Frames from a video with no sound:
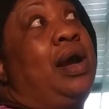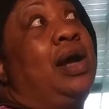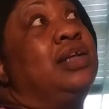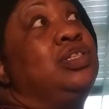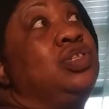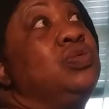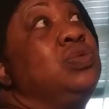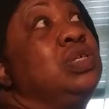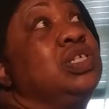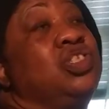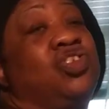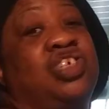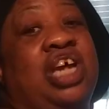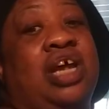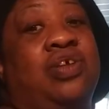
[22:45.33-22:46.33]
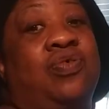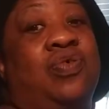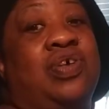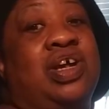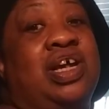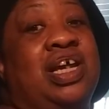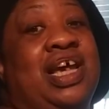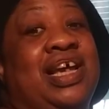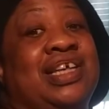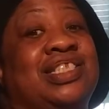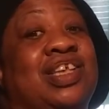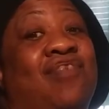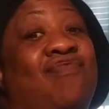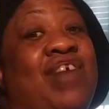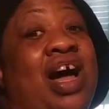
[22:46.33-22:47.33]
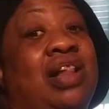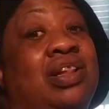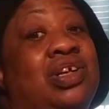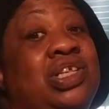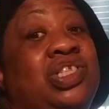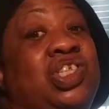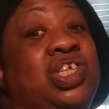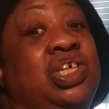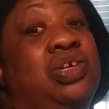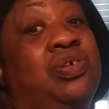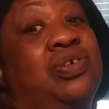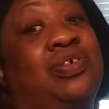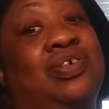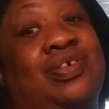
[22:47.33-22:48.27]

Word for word: I do this channel as a volunteer.